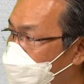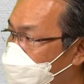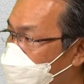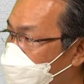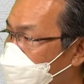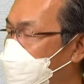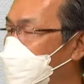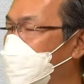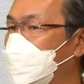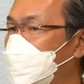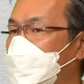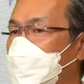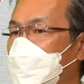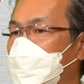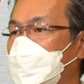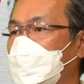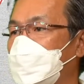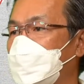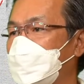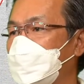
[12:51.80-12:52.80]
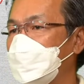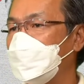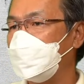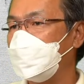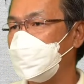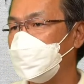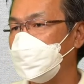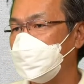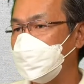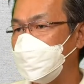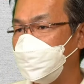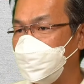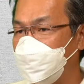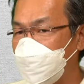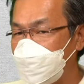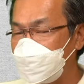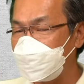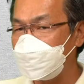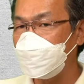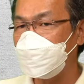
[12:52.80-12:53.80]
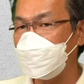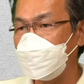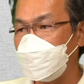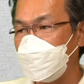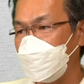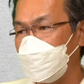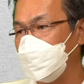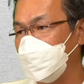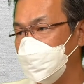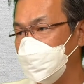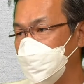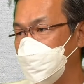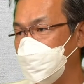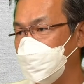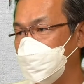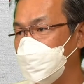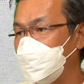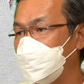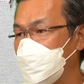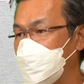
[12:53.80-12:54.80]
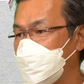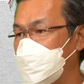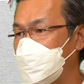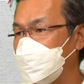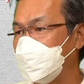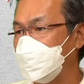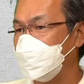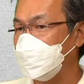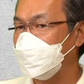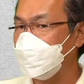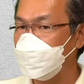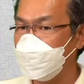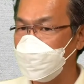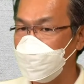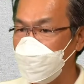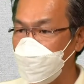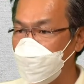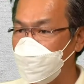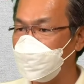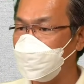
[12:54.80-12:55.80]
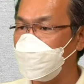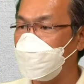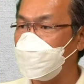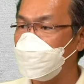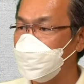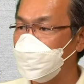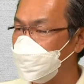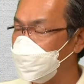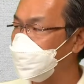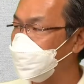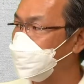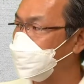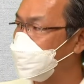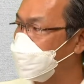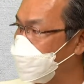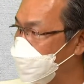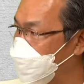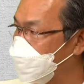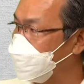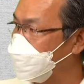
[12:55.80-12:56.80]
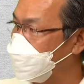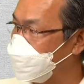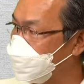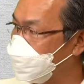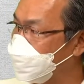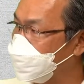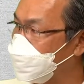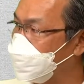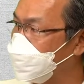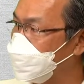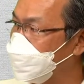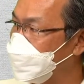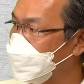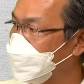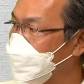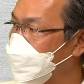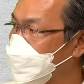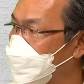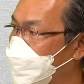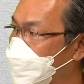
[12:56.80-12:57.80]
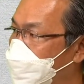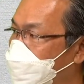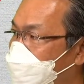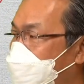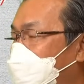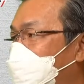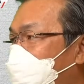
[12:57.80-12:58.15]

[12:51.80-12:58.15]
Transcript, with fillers: Okay, so the first thing that I will do, if I do get elected, okay,